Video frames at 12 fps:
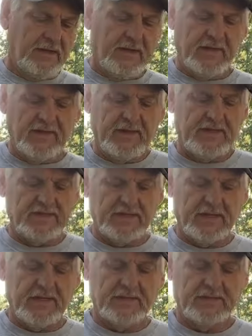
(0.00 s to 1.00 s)
Now, this
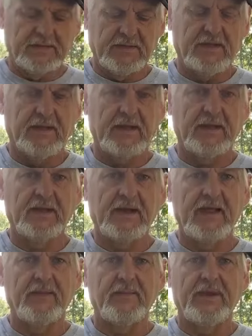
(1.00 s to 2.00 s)
is
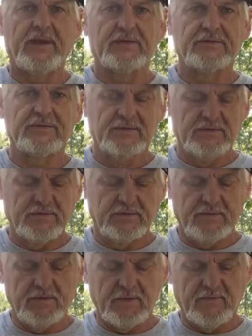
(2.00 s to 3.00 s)
in a mixture
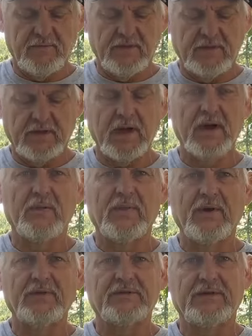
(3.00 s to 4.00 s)
of
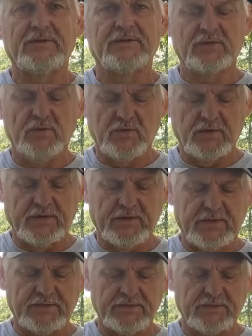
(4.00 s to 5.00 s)
compost and soil
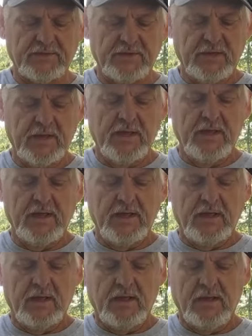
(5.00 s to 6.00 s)
conditioner,
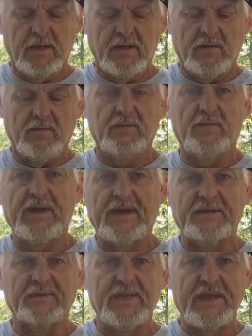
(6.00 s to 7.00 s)
but
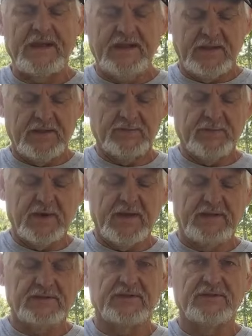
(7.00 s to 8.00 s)
it's been in this
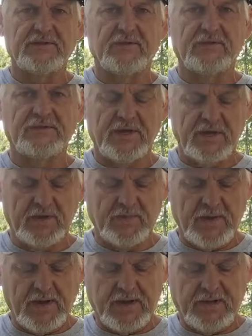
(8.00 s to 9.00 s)
pot since it was up
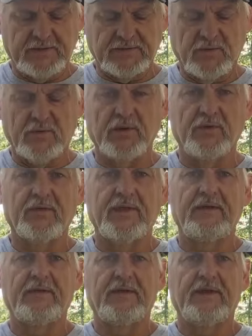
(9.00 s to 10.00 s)
potted, so we're going
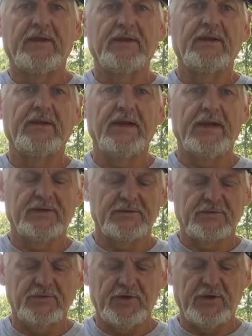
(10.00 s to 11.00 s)
to give it a little
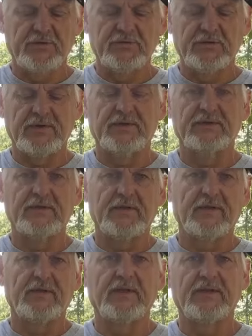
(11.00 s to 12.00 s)
extra nutrients,
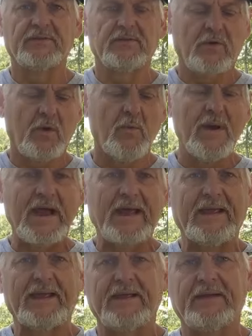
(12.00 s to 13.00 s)
and then this will go
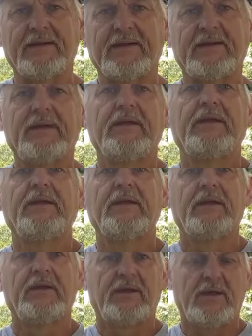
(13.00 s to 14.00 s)
back in
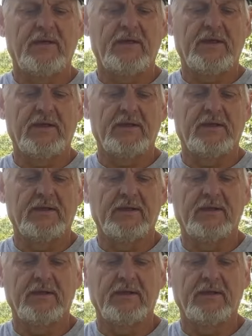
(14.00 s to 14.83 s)
to the